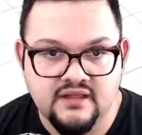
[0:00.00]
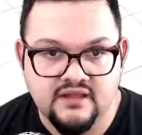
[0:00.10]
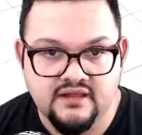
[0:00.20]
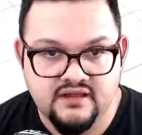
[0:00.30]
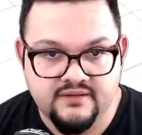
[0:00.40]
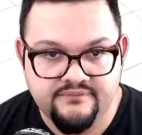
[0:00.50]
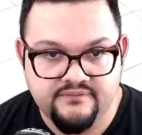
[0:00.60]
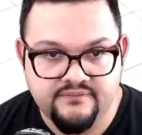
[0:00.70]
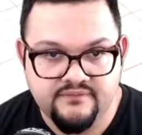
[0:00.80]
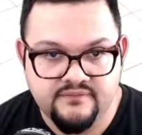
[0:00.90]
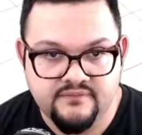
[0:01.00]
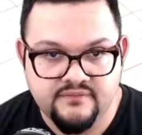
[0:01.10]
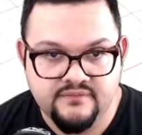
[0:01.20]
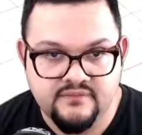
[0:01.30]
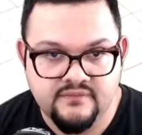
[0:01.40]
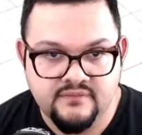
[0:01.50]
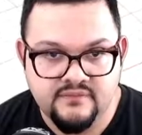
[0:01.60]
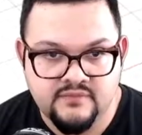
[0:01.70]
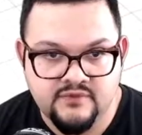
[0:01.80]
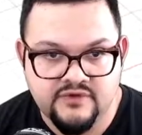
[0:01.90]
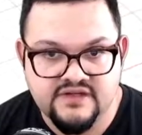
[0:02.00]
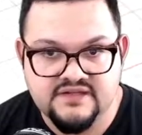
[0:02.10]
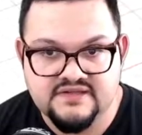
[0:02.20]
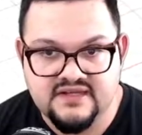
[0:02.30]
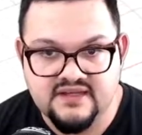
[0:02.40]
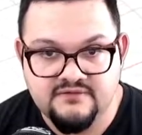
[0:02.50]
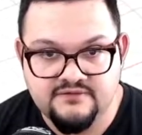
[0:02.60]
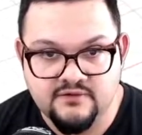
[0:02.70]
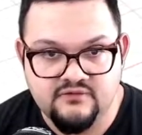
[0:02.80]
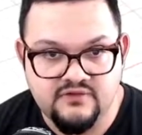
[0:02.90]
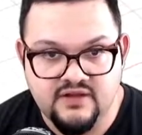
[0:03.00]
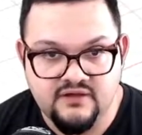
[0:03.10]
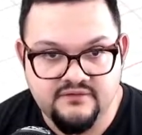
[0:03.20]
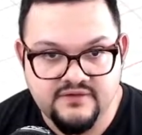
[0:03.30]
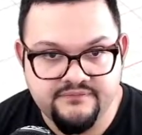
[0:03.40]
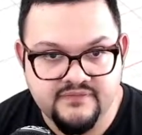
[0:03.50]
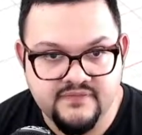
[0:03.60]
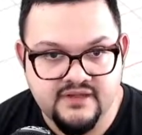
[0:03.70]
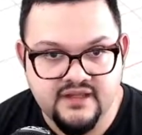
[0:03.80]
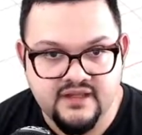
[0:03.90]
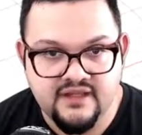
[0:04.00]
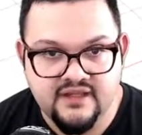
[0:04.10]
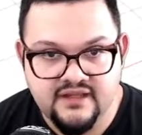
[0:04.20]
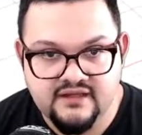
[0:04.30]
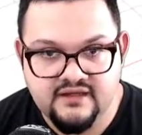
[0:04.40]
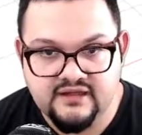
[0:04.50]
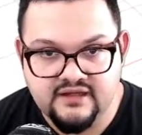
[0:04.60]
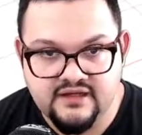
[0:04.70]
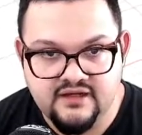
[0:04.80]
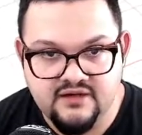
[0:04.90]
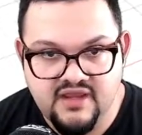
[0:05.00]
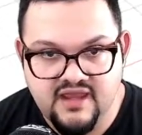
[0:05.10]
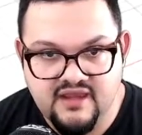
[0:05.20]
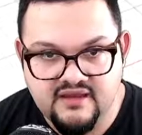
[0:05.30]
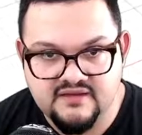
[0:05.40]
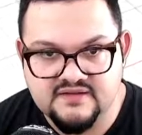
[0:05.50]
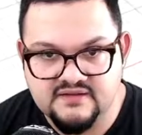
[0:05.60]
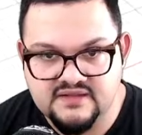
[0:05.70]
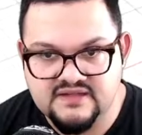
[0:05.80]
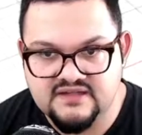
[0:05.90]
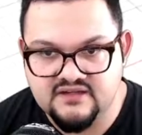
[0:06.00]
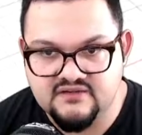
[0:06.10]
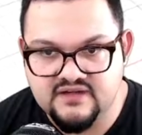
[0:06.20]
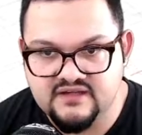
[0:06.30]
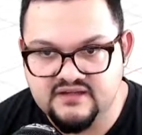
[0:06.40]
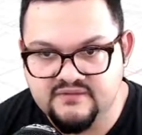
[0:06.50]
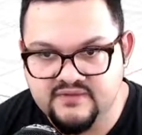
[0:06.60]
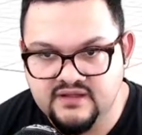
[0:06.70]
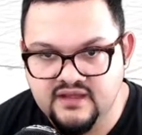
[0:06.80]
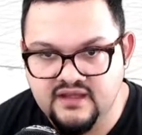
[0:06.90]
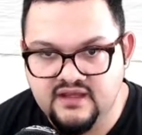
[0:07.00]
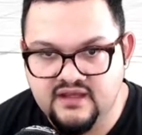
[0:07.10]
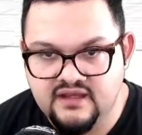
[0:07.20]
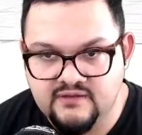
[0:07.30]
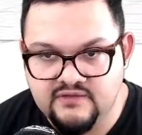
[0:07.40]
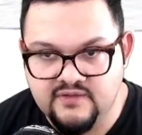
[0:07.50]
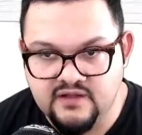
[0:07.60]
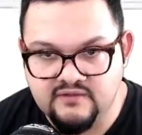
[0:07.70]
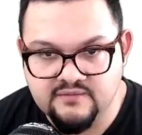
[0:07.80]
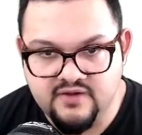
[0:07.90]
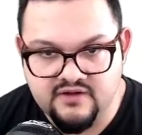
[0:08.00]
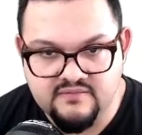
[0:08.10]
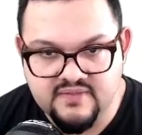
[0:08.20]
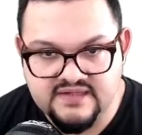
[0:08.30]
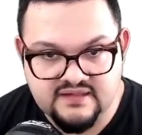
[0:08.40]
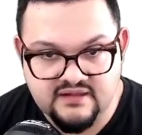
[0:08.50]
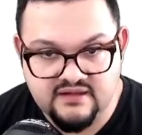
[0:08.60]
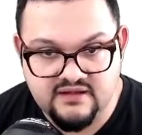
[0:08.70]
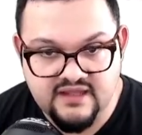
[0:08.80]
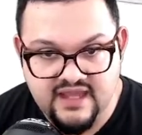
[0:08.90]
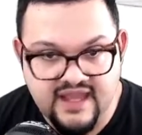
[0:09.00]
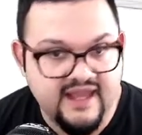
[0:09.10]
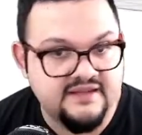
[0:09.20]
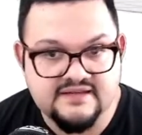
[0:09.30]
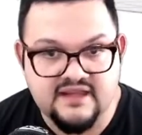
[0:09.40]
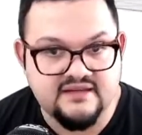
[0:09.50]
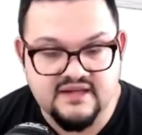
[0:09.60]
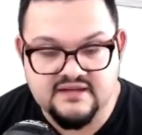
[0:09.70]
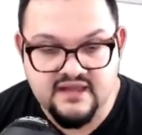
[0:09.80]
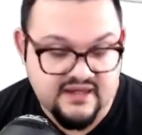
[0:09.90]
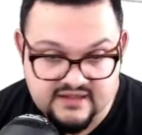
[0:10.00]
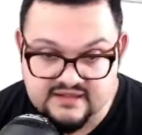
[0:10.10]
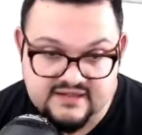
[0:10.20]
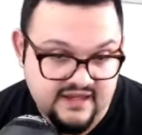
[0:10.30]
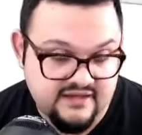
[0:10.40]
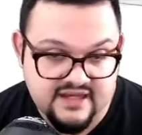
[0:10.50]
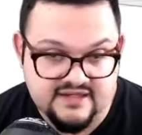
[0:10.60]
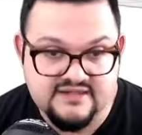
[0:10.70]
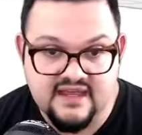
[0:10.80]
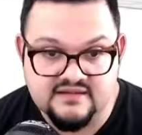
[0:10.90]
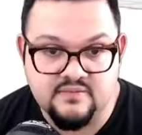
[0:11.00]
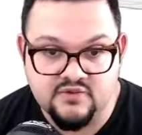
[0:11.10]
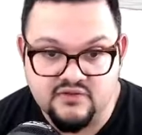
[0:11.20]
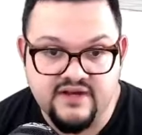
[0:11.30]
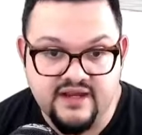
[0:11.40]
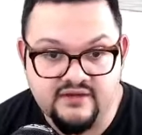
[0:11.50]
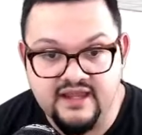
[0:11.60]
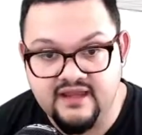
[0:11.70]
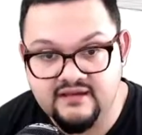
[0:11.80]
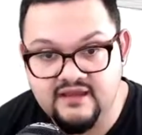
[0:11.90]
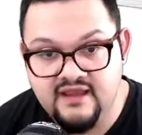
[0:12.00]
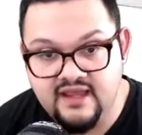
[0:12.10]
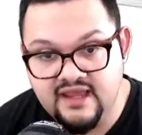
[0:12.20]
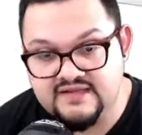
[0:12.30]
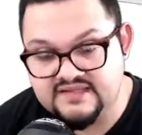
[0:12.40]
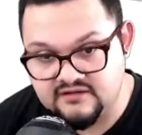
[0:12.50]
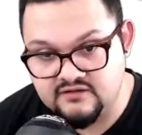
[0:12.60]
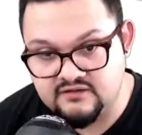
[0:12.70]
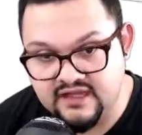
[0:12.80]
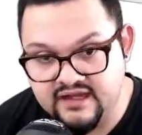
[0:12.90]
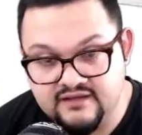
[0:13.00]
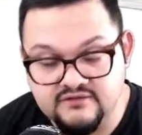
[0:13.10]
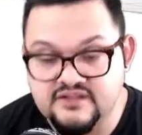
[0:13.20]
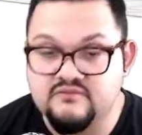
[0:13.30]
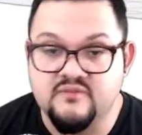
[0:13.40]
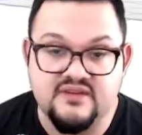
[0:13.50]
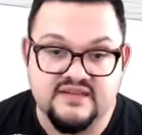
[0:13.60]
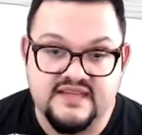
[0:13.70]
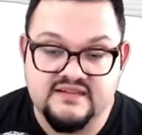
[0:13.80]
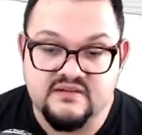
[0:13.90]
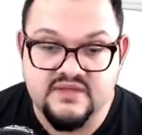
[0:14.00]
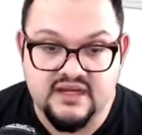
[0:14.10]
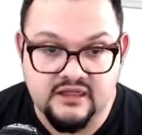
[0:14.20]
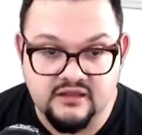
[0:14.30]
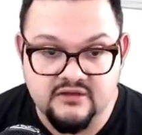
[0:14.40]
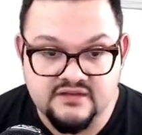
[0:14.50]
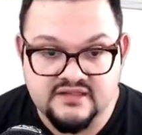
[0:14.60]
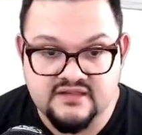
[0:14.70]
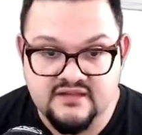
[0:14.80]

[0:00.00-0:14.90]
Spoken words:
Or you can just say full revolve and click OK. So this has generated revolved part based on any kind of sketch that has a profile and a center line. And just remember, this has to be a closed